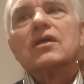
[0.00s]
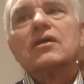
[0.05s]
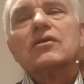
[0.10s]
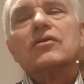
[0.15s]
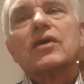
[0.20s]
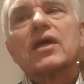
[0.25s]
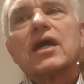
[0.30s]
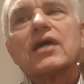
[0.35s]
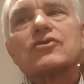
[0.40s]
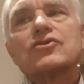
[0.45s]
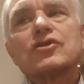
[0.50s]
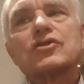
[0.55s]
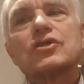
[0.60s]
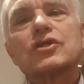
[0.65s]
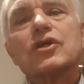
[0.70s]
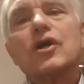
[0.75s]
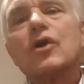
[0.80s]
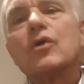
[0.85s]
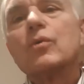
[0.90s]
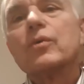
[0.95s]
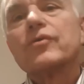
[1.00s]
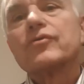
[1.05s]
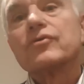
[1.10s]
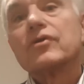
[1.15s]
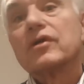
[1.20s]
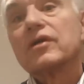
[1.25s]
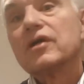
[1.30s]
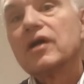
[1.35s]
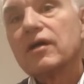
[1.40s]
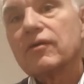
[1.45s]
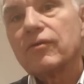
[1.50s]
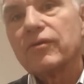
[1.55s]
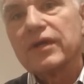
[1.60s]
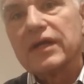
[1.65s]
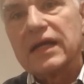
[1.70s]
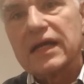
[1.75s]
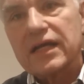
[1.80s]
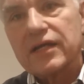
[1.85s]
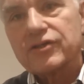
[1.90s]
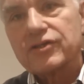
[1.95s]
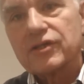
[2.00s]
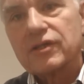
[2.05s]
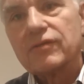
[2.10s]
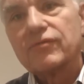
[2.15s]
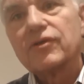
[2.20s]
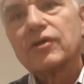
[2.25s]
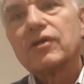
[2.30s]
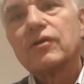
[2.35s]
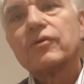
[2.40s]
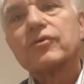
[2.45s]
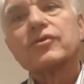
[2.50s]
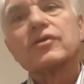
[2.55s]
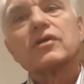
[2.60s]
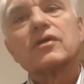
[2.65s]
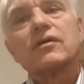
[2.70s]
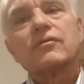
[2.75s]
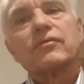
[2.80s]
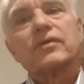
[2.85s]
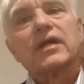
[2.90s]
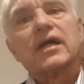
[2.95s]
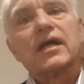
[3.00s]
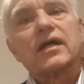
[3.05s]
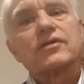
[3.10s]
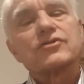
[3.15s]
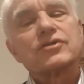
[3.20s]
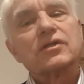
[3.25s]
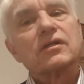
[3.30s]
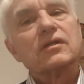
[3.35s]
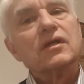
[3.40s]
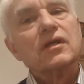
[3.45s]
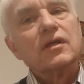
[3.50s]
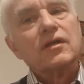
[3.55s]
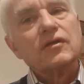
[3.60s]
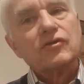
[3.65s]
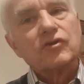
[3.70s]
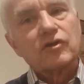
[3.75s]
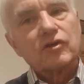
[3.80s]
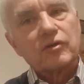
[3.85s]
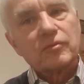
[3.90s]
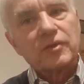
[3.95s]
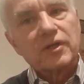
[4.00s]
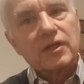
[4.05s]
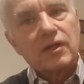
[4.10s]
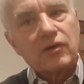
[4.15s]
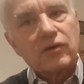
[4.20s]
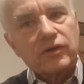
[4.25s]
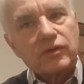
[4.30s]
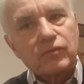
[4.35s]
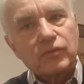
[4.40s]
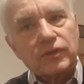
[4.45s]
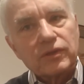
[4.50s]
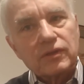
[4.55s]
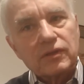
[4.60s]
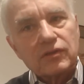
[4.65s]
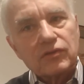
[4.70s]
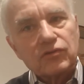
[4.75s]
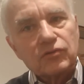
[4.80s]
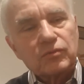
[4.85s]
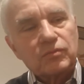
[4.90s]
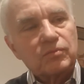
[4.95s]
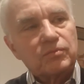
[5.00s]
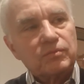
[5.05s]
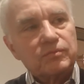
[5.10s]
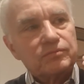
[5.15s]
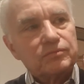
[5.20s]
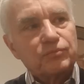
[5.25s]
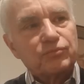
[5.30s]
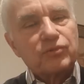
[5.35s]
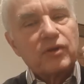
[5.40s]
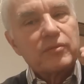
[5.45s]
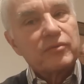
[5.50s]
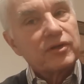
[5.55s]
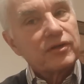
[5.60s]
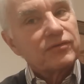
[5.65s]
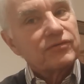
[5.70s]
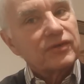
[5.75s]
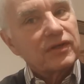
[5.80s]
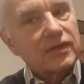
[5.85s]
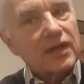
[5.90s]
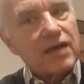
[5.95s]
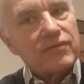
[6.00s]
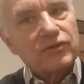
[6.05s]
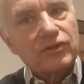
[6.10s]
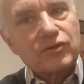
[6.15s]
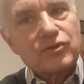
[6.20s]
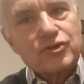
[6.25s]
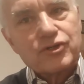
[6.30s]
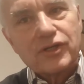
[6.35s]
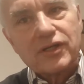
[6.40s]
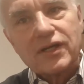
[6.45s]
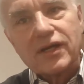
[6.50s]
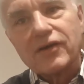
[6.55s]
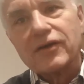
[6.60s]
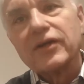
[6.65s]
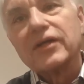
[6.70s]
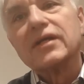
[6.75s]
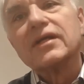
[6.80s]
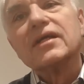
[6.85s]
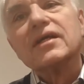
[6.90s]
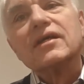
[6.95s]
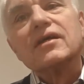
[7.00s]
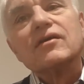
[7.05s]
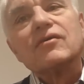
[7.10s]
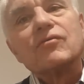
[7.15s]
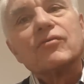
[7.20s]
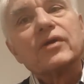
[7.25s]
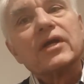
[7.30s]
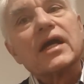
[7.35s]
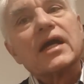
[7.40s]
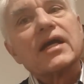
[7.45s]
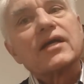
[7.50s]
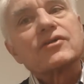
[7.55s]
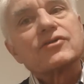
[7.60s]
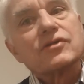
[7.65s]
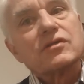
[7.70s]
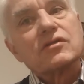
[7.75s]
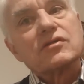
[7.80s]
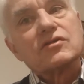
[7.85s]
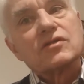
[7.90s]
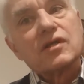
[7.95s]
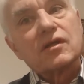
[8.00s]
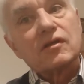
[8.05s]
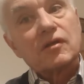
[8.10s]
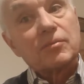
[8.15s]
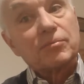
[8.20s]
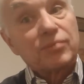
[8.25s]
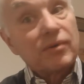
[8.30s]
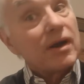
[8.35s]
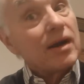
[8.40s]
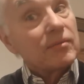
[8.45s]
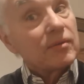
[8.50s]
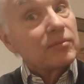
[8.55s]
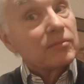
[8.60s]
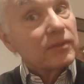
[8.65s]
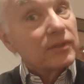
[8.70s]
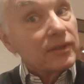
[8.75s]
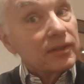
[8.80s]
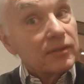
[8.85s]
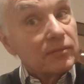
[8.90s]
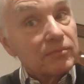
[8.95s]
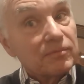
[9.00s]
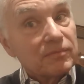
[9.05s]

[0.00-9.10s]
can't just go with your gut reaction. If you go with your gut reaction, you're going to be going with these primitive evolutionary reactions that we're probably